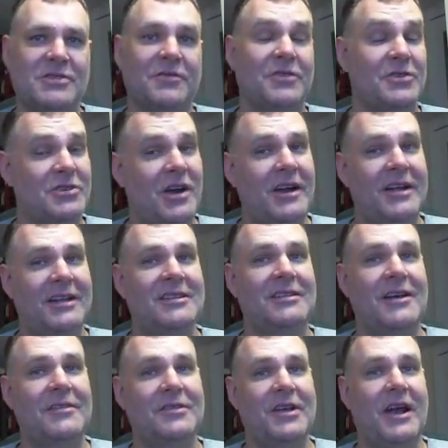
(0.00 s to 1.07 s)
So if you're trying to get to
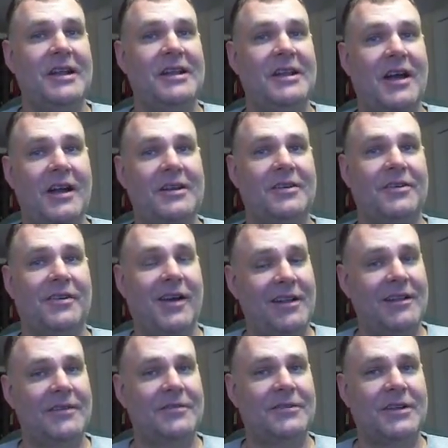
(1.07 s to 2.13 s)
level 99 and you're not a
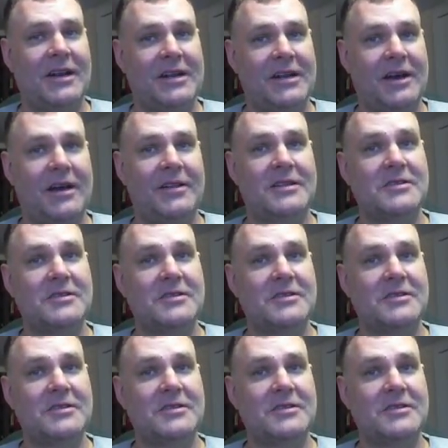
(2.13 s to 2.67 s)
level 99,